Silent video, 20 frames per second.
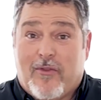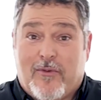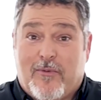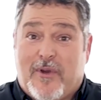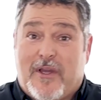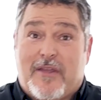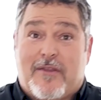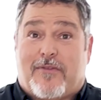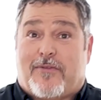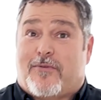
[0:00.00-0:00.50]
the
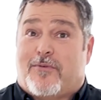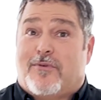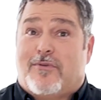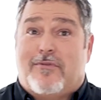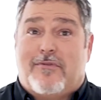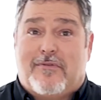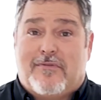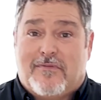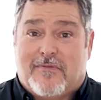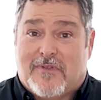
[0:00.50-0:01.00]
way
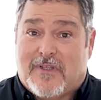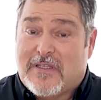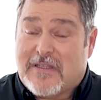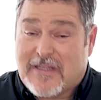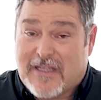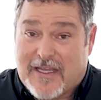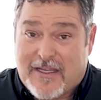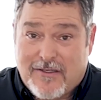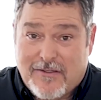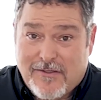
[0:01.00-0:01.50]
through the
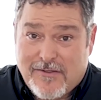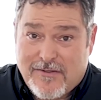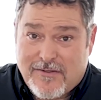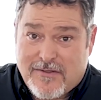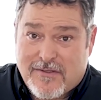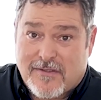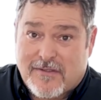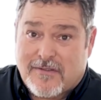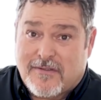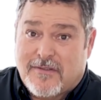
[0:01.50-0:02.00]

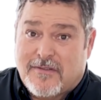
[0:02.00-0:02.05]
letters.